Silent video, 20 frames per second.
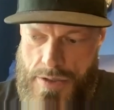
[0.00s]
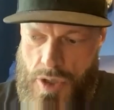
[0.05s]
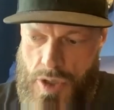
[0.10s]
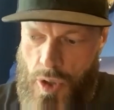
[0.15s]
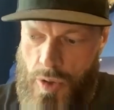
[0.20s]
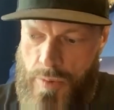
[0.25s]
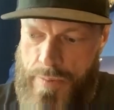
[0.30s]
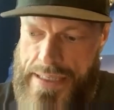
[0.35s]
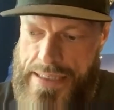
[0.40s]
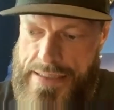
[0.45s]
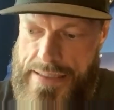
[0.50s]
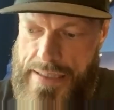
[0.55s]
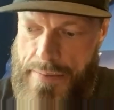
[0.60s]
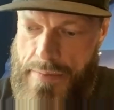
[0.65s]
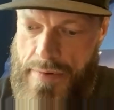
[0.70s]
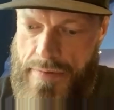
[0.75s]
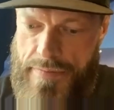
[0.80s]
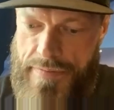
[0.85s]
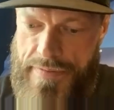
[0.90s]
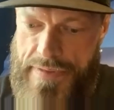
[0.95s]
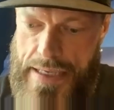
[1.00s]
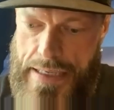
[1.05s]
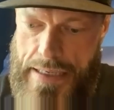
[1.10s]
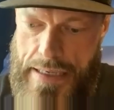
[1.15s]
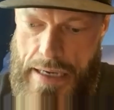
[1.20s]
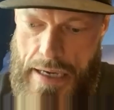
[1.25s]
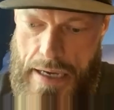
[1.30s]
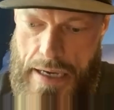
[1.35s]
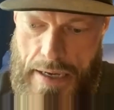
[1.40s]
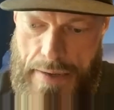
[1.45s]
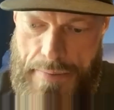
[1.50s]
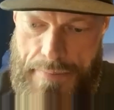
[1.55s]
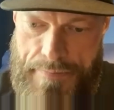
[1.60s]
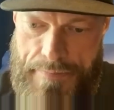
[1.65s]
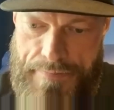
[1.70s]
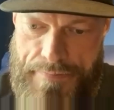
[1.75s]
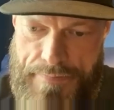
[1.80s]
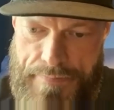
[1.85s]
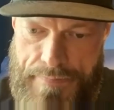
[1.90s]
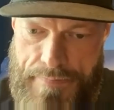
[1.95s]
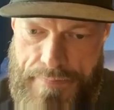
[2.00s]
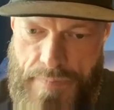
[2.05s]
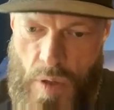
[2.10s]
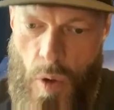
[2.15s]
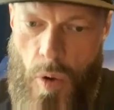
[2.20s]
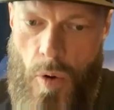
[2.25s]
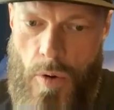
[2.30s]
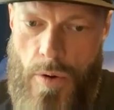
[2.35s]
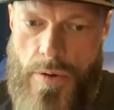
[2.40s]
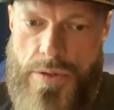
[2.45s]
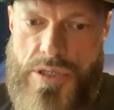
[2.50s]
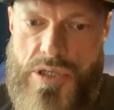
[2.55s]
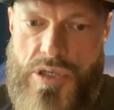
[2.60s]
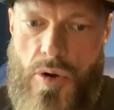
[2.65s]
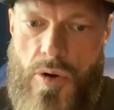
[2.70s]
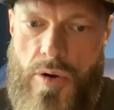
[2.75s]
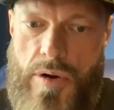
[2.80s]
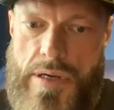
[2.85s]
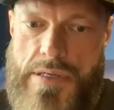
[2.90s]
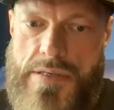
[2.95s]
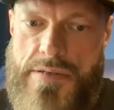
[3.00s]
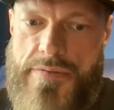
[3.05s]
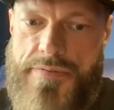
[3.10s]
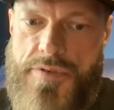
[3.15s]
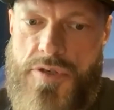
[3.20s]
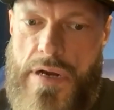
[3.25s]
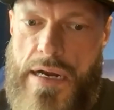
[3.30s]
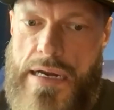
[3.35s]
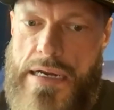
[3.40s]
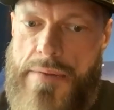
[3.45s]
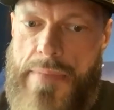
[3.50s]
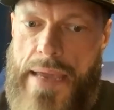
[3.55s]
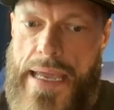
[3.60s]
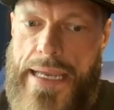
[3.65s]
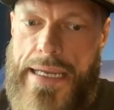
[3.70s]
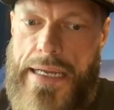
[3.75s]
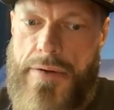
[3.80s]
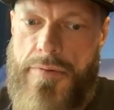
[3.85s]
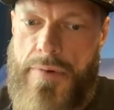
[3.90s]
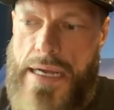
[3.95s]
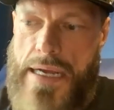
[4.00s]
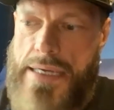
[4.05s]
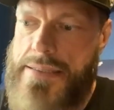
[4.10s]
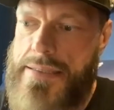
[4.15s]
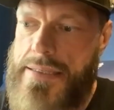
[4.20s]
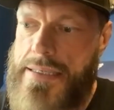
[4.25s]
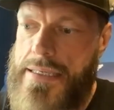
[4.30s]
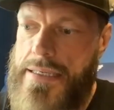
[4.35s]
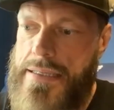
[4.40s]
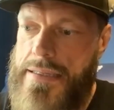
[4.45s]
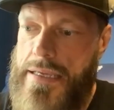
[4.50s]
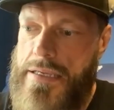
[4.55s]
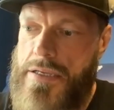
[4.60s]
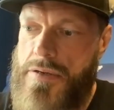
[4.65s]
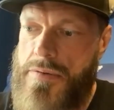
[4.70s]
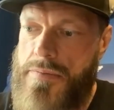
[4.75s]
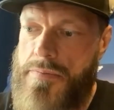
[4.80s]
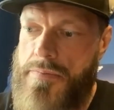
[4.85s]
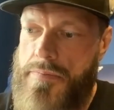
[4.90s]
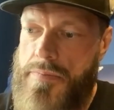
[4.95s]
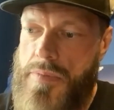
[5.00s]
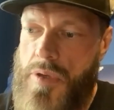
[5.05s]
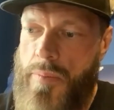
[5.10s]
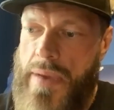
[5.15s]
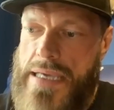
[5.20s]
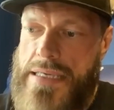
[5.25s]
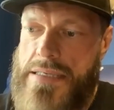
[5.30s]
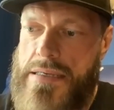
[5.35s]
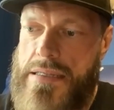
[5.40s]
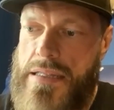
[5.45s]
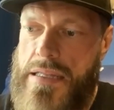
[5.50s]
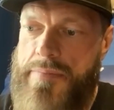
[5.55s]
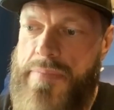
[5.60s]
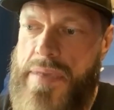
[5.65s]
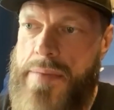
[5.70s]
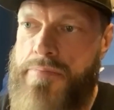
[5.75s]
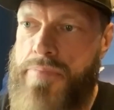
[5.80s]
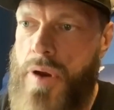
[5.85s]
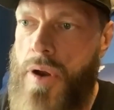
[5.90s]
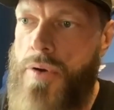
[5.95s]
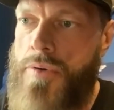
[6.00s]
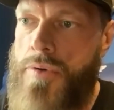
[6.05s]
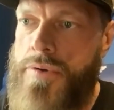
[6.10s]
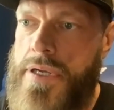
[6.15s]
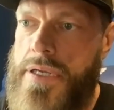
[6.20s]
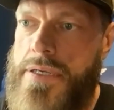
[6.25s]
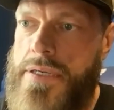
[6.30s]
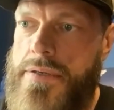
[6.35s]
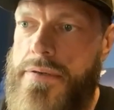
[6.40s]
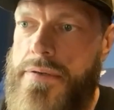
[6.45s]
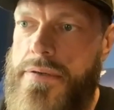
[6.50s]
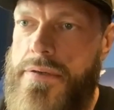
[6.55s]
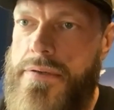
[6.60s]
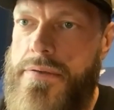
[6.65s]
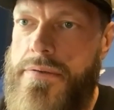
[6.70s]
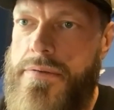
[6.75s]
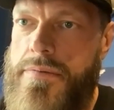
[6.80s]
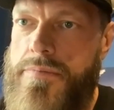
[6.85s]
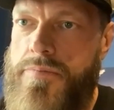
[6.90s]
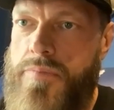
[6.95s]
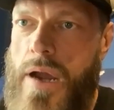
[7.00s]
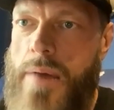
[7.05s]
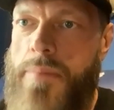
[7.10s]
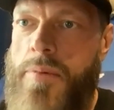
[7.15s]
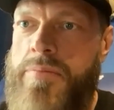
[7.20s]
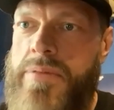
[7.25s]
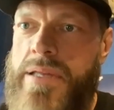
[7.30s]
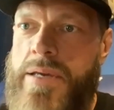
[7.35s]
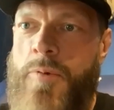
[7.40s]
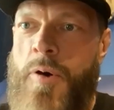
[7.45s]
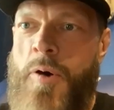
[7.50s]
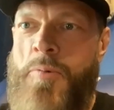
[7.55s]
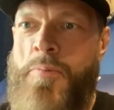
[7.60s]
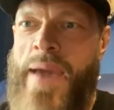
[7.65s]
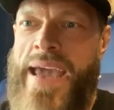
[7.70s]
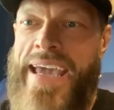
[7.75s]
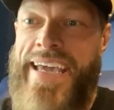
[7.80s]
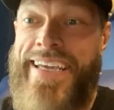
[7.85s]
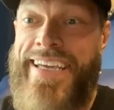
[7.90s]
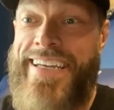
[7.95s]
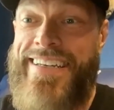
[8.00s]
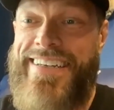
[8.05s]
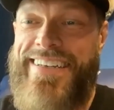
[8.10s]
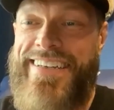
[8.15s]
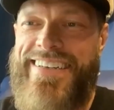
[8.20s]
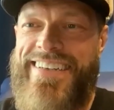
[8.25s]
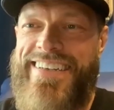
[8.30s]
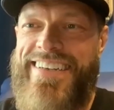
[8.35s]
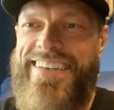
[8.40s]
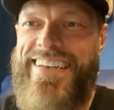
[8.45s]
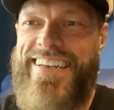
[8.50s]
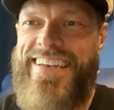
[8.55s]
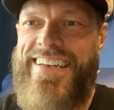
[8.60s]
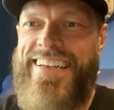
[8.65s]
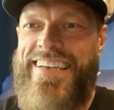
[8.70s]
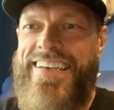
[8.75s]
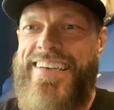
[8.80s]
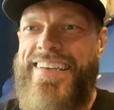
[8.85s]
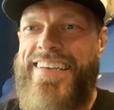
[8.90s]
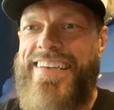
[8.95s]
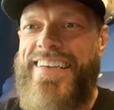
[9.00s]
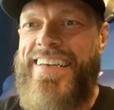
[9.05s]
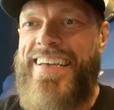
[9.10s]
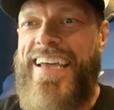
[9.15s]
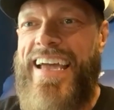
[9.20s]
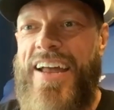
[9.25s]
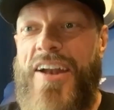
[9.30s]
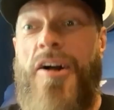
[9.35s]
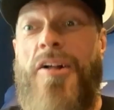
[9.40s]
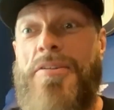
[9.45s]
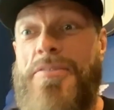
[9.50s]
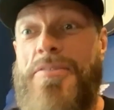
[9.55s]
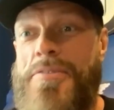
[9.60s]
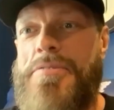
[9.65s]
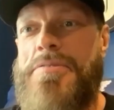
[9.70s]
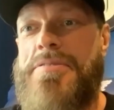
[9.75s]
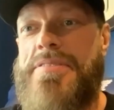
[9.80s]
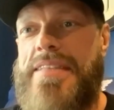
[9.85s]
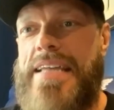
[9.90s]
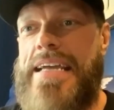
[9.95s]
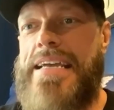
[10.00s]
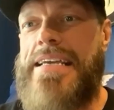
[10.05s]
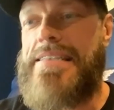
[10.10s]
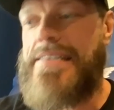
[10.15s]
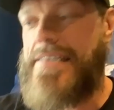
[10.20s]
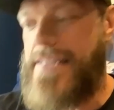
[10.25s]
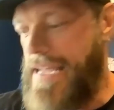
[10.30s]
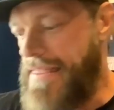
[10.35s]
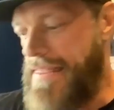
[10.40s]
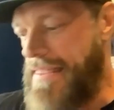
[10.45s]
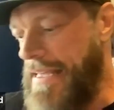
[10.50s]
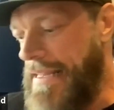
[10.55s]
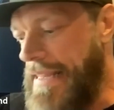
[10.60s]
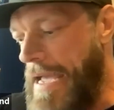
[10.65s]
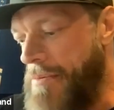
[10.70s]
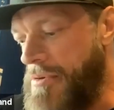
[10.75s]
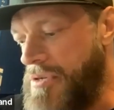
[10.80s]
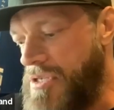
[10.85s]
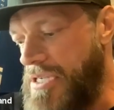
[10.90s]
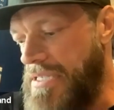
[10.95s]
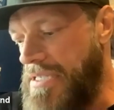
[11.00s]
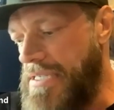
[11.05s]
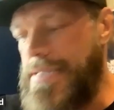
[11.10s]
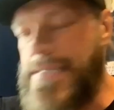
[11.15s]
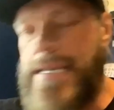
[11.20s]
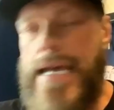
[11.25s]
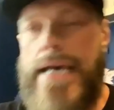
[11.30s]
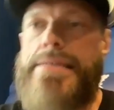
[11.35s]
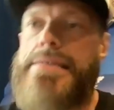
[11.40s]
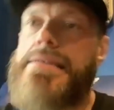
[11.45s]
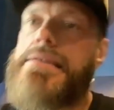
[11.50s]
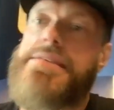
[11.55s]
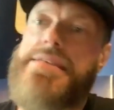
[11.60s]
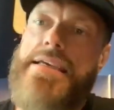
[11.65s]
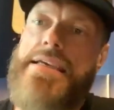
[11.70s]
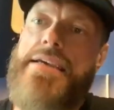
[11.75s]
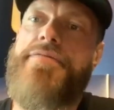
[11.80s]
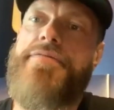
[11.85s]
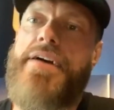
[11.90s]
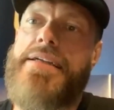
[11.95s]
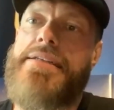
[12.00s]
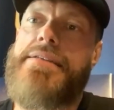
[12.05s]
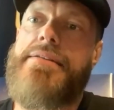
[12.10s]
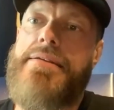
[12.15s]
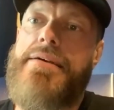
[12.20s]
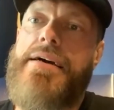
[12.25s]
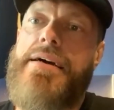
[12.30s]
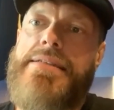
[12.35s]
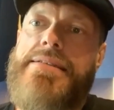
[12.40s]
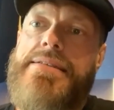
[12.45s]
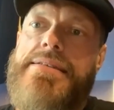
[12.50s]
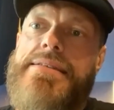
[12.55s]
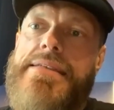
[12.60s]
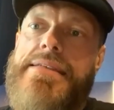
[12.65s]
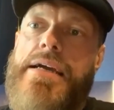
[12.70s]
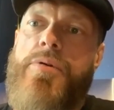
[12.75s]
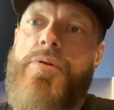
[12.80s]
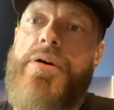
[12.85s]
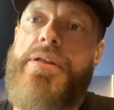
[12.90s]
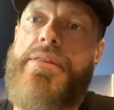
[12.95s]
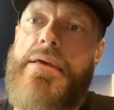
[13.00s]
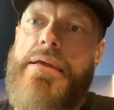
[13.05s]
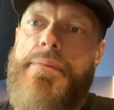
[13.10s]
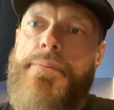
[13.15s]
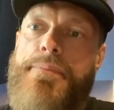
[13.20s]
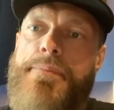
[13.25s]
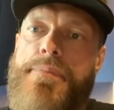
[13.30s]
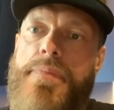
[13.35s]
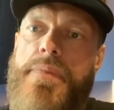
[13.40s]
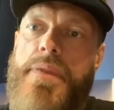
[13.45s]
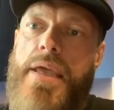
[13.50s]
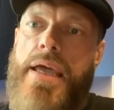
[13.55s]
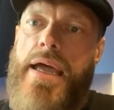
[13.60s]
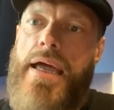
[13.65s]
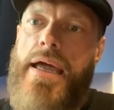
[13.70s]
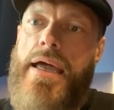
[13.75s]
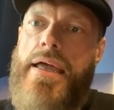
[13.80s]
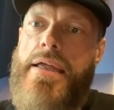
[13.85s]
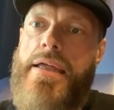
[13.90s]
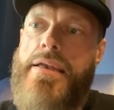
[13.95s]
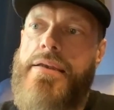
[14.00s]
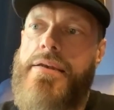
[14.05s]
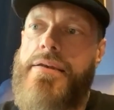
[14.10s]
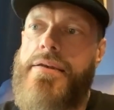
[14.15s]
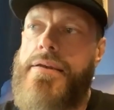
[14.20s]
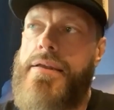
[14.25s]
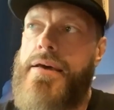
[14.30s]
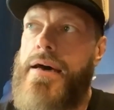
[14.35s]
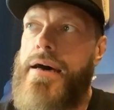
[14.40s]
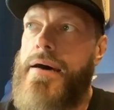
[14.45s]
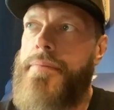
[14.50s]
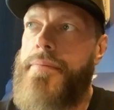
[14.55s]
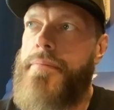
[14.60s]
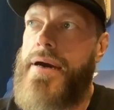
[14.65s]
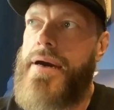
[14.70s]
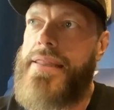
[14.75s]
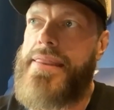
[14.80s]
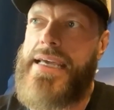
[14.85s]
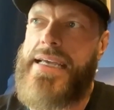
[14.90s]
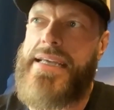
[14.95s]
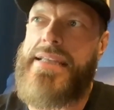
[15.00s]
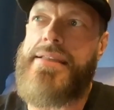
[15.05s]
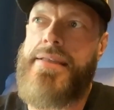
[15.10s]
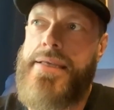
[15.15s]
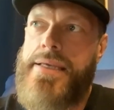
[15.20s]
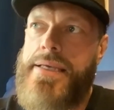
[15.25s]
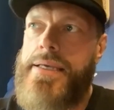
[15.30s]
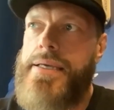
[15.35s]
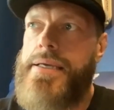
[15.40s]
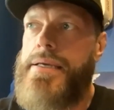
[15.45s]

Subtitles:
told me some of the horror stories of trying to make it in wrestling, and that you'll basically be broke and probably won't make it, and all of those things. And I think that was just a test to see if I'd stick with it. And I think